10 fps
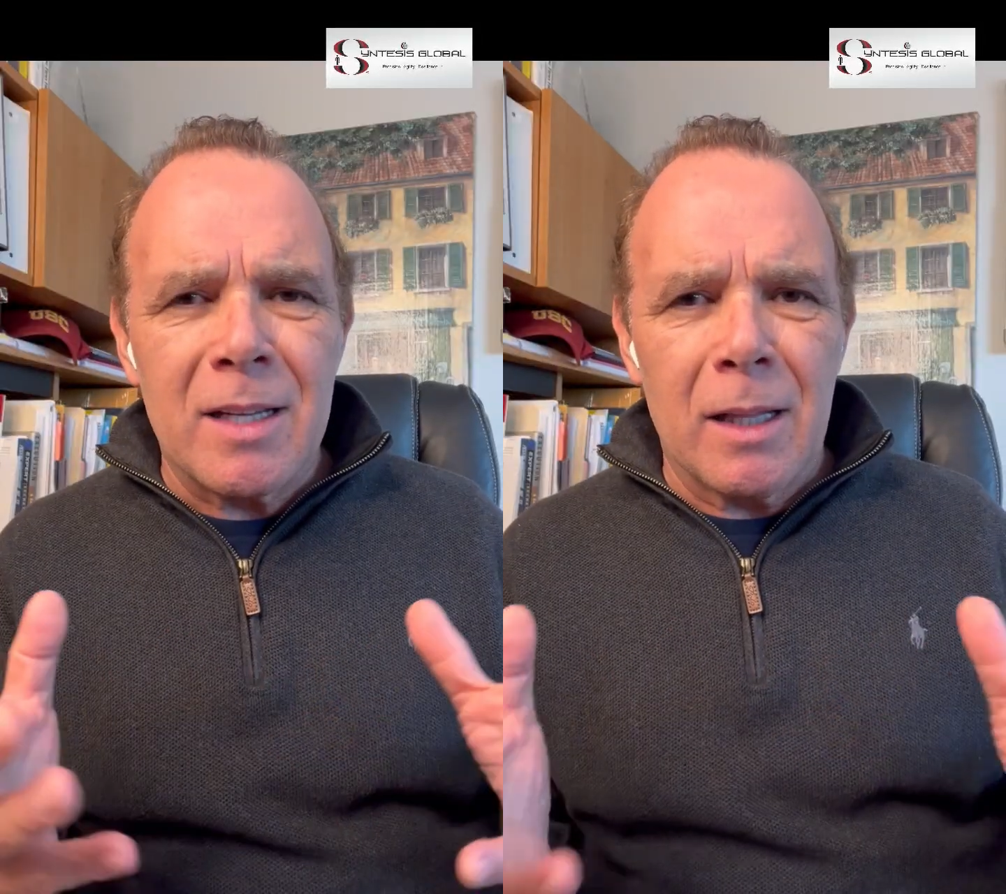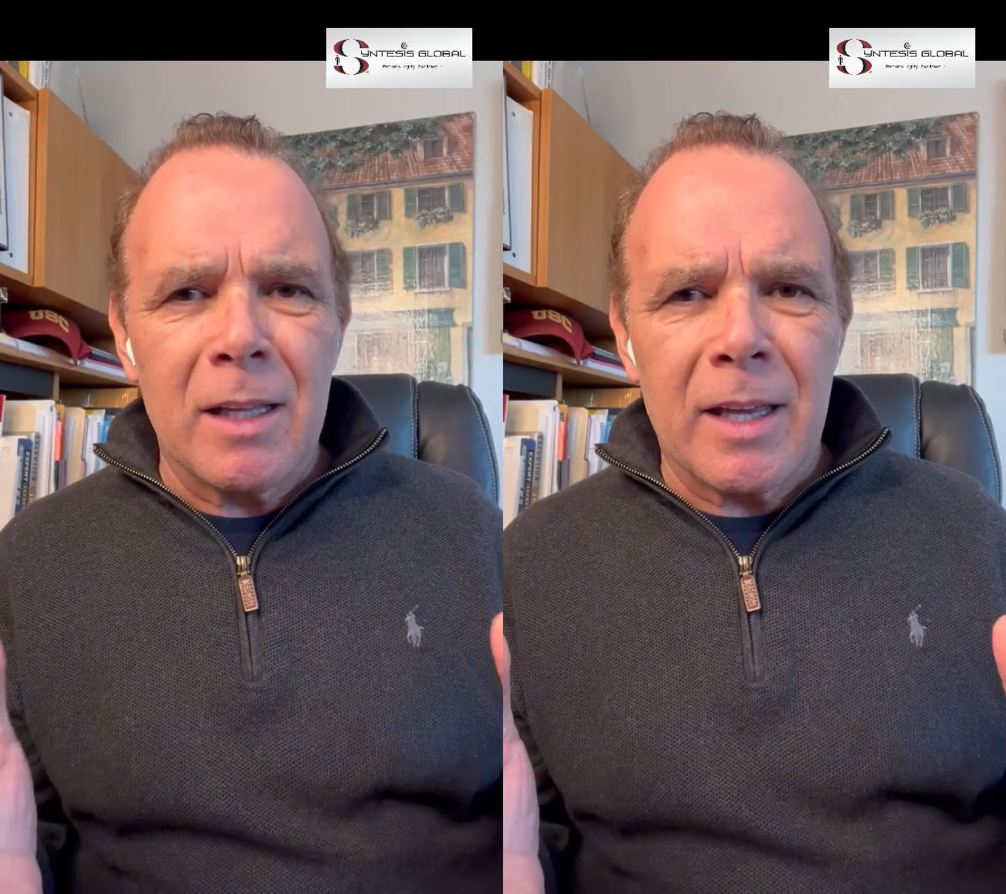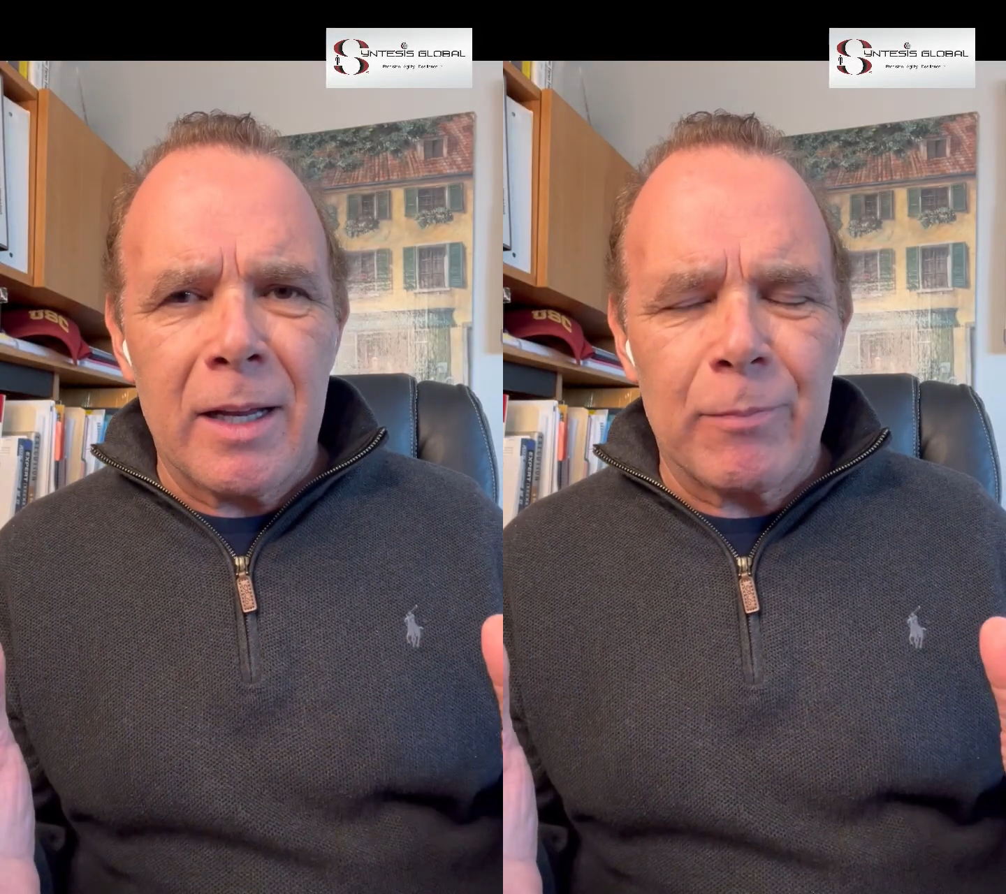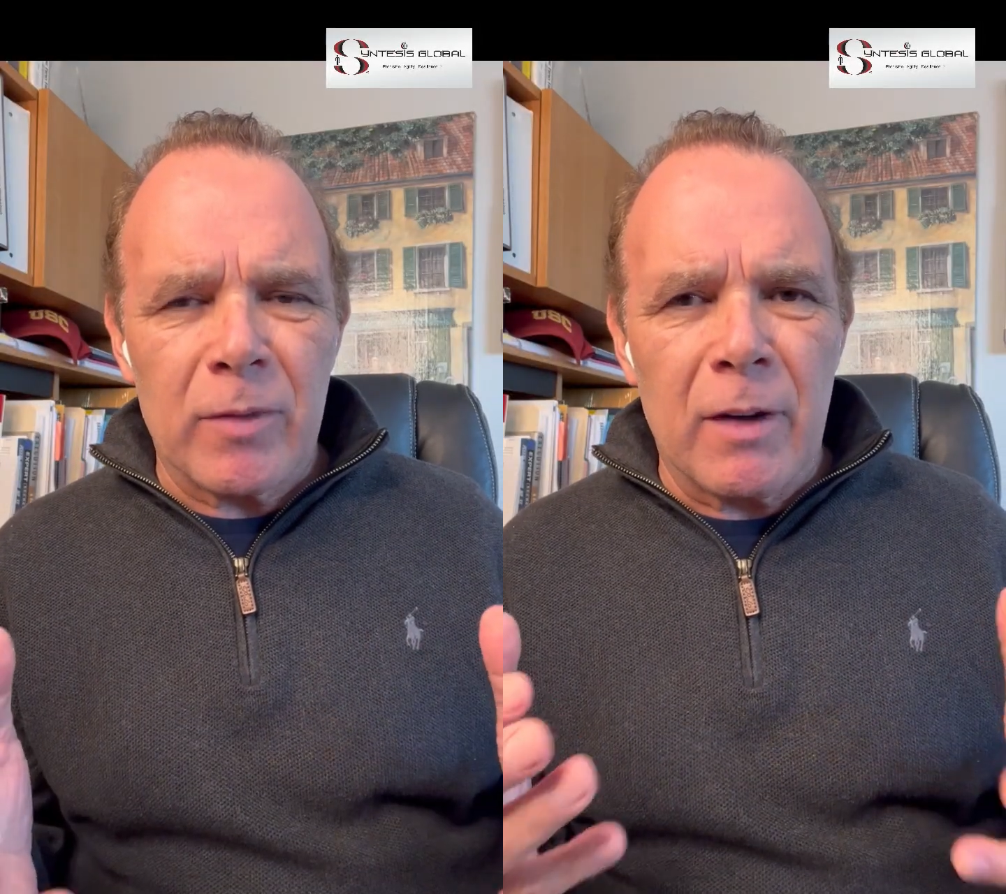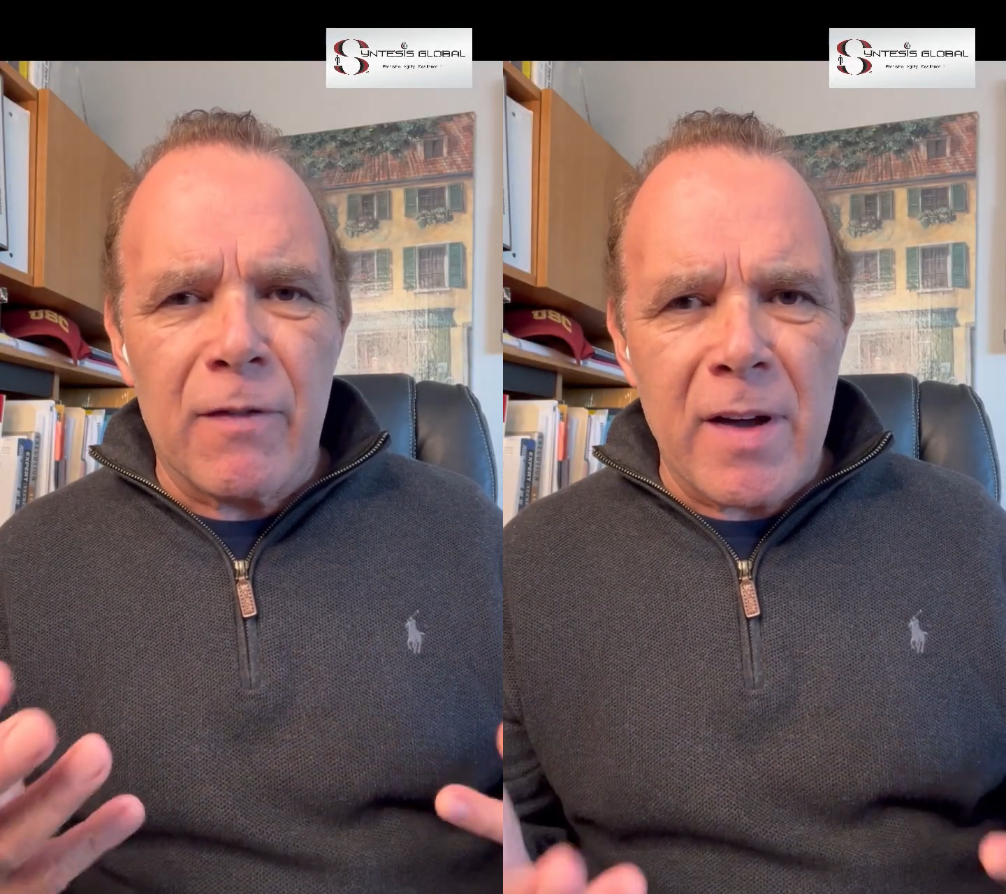delegate
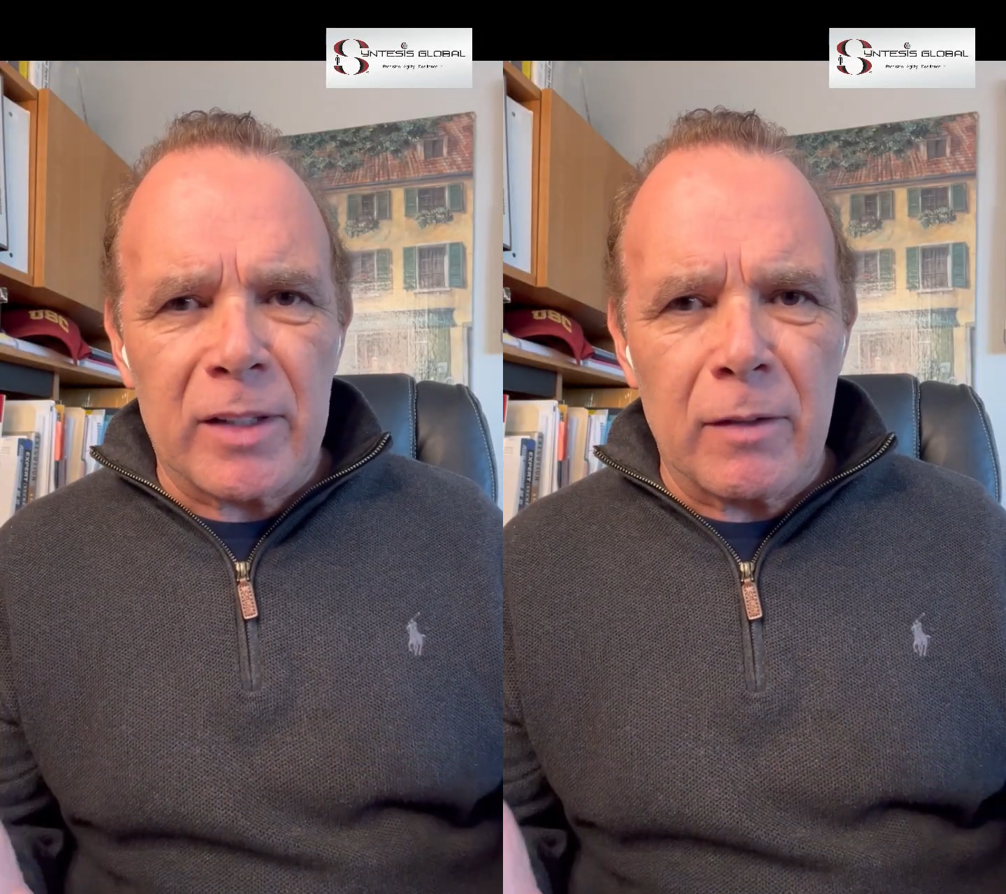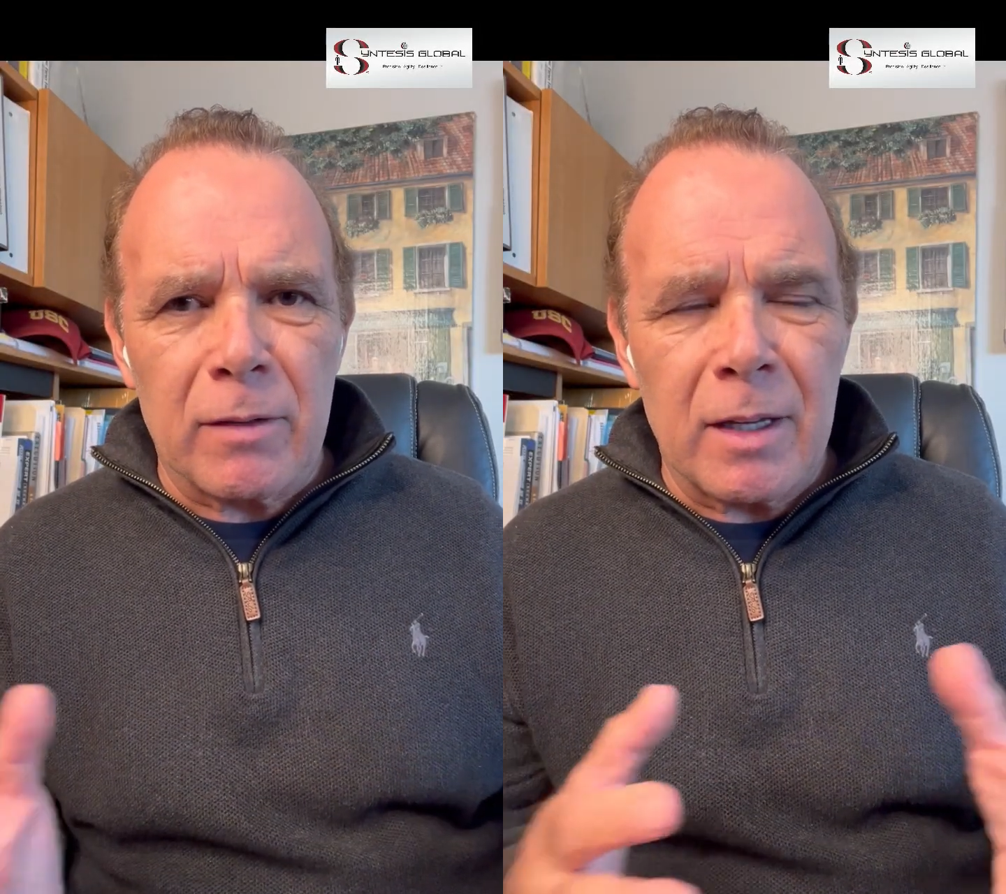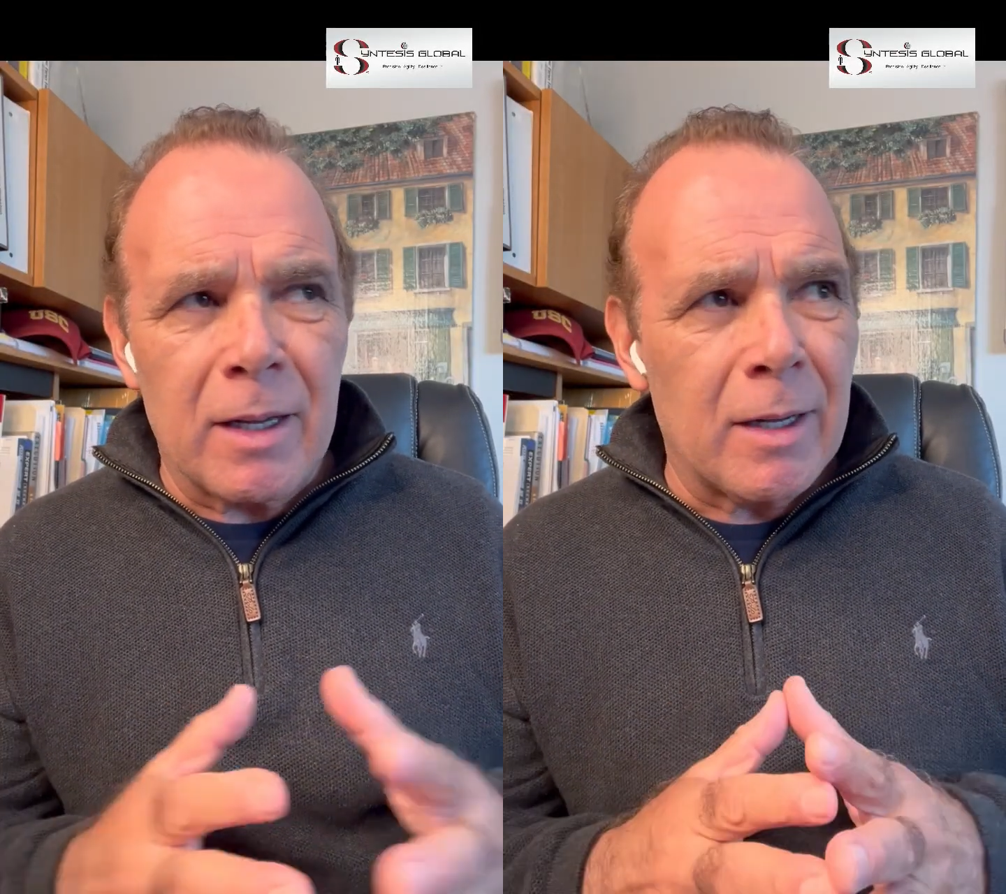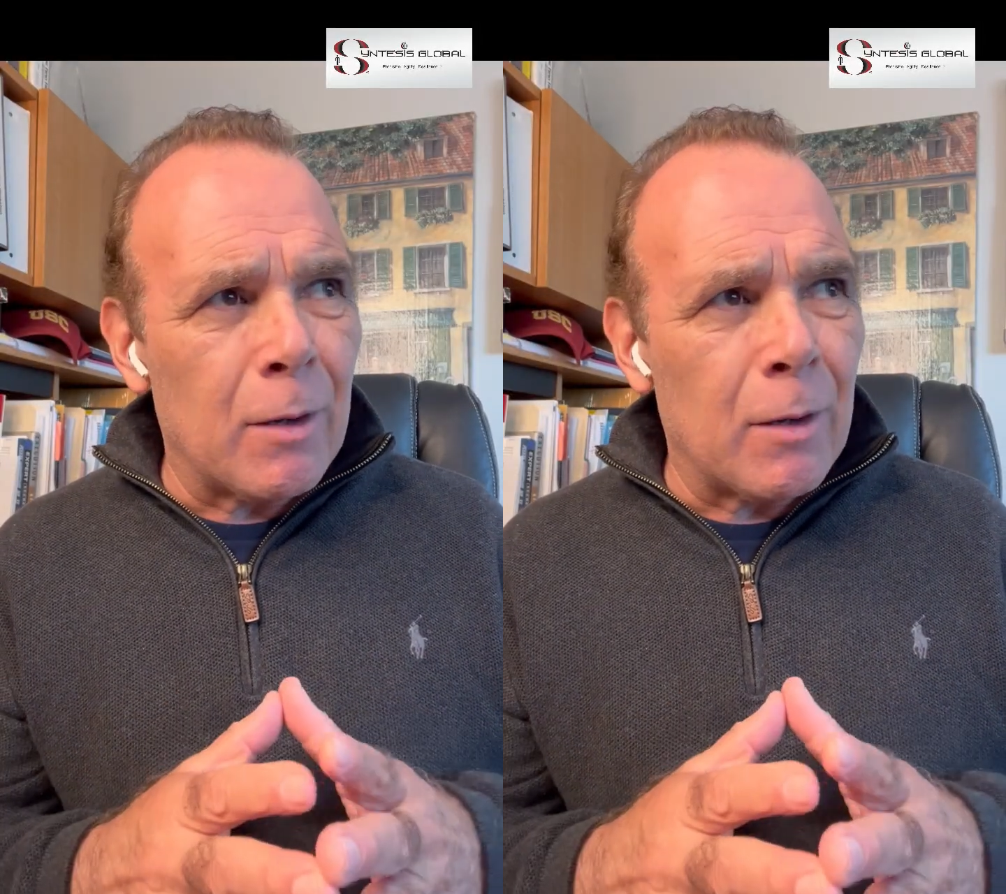effectively.